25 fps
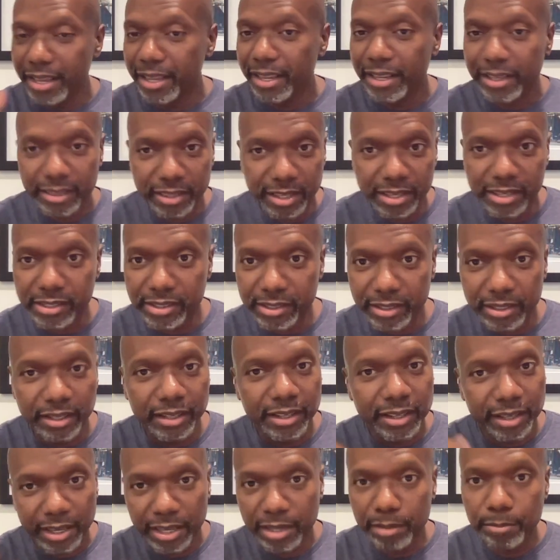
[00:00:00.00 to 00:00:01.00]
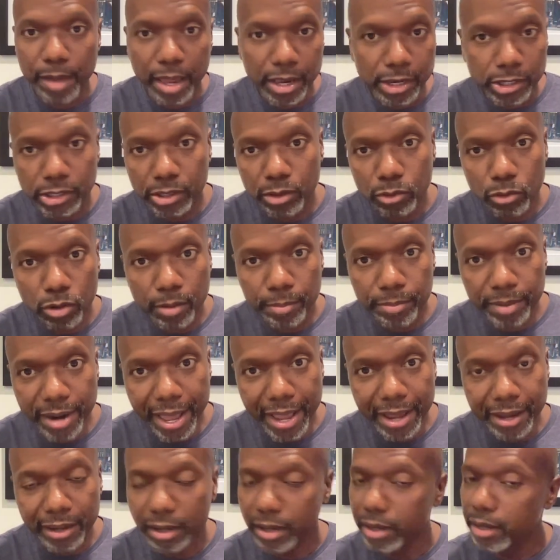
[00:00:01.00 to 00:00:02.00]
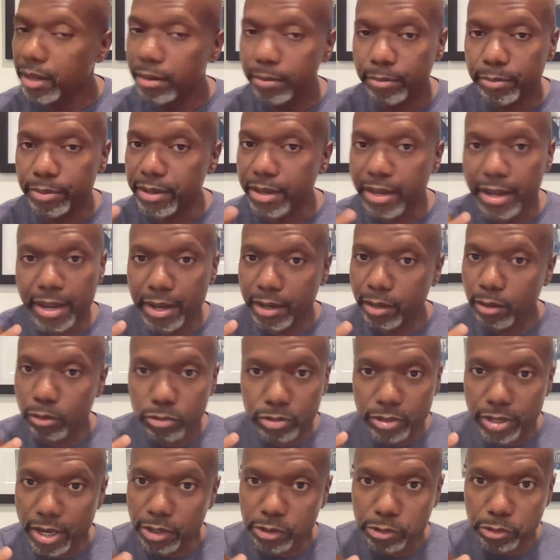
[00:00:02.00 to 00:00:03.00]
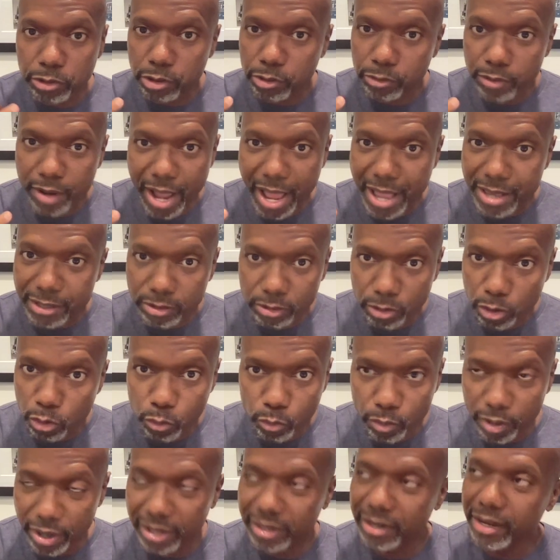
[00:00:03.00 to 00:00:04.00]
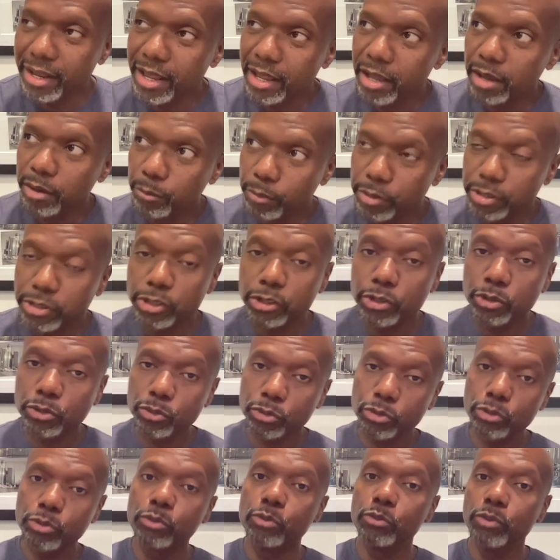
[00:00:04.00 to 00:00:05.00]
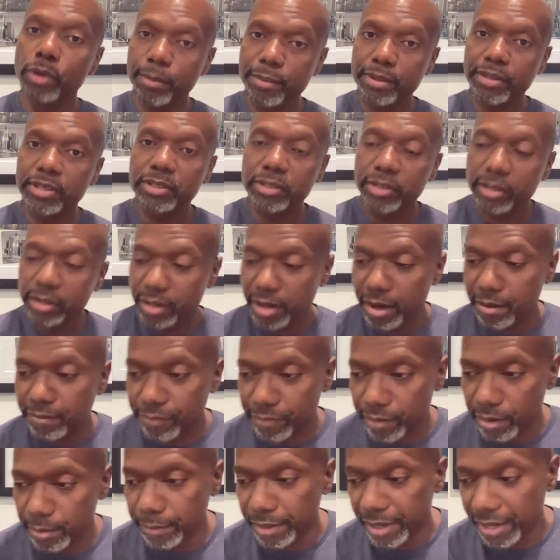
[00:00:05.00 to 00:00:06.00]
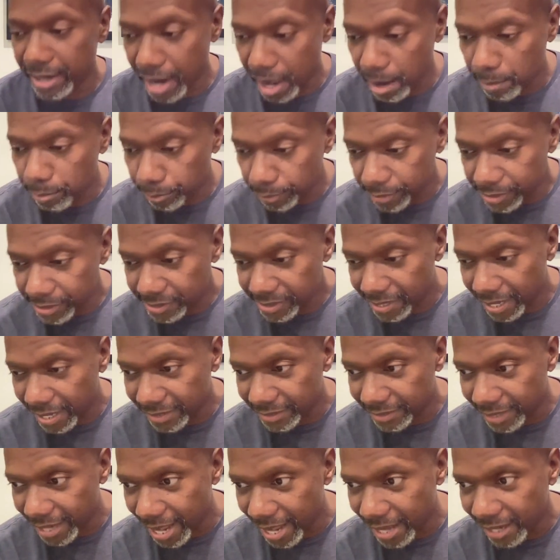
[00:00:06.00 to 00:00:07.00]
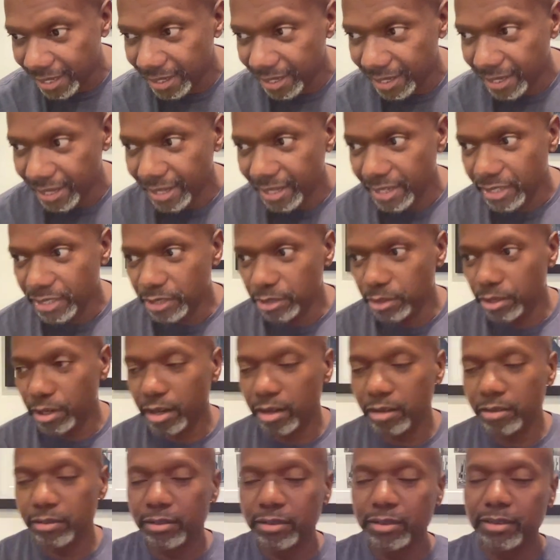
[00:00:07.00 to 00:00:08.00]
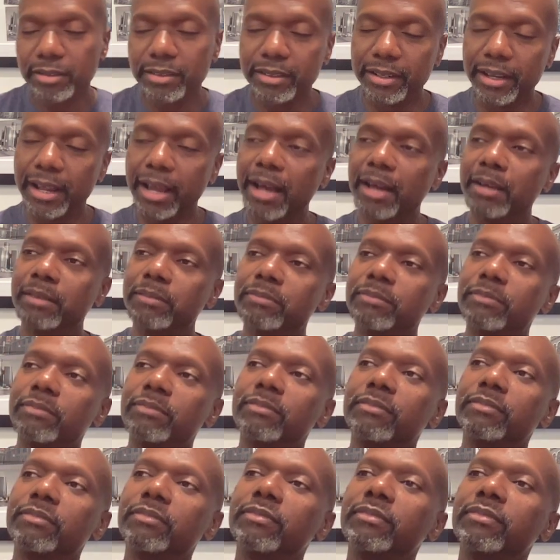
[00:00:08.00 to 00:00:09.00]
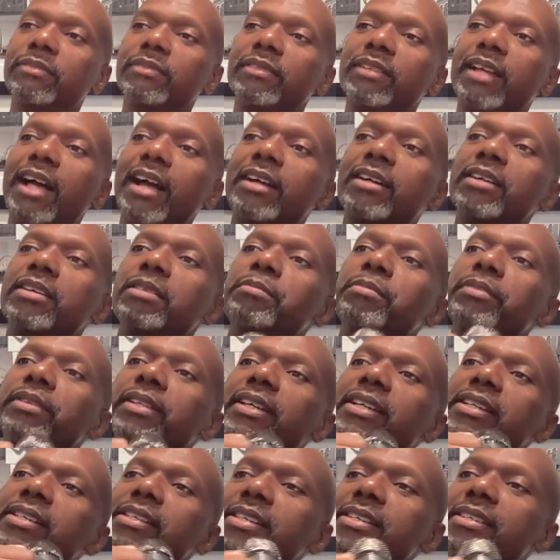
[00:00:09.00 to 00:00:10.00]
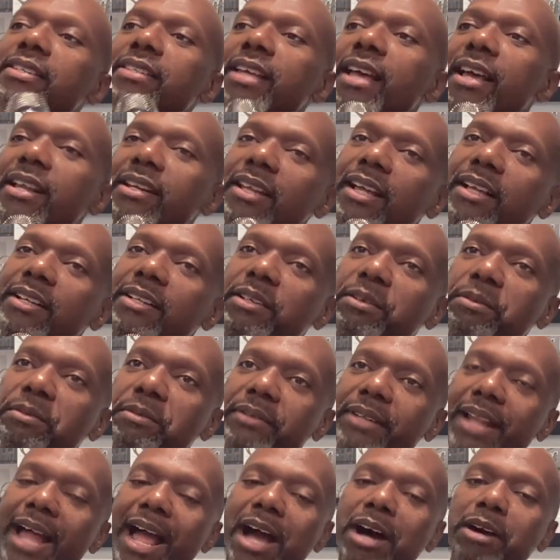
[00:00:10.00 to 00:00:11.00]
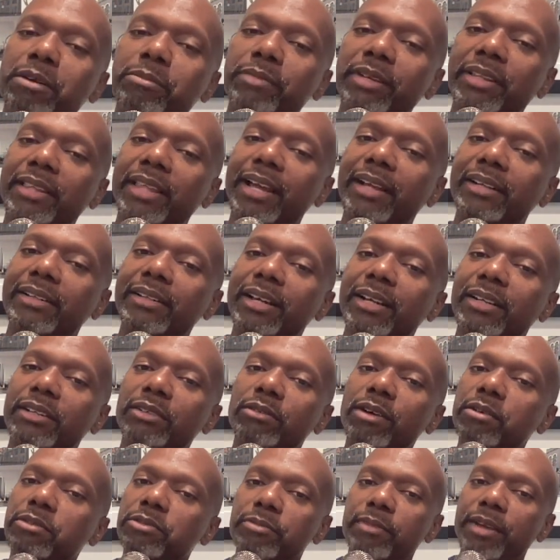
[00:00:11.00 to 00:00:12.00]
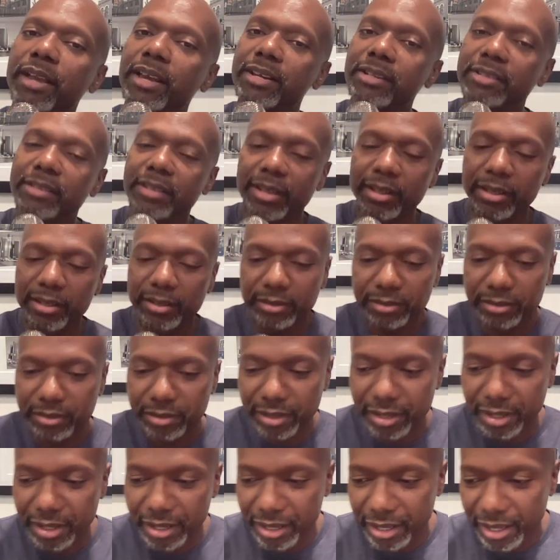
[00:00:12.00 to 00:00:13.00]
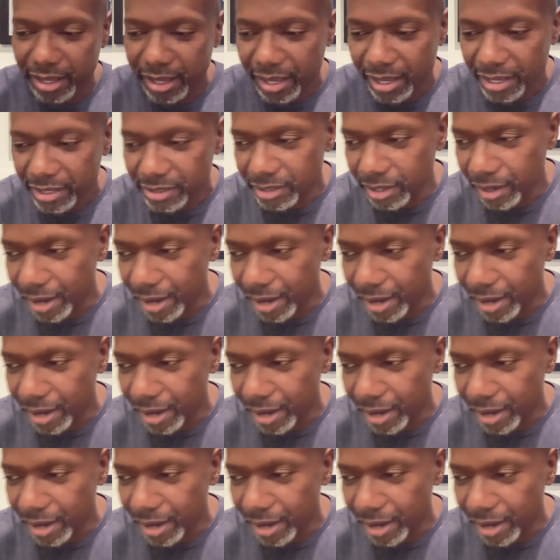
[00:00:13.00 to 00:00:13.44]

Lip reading: listen, he may show up late, but he ain't gonna sexual harass no one, which is true. Women stood up for me, and I appreciate that, Yeah. I couldn't believe she said that. You don't lie on me like that, dude. I was mad as hell. So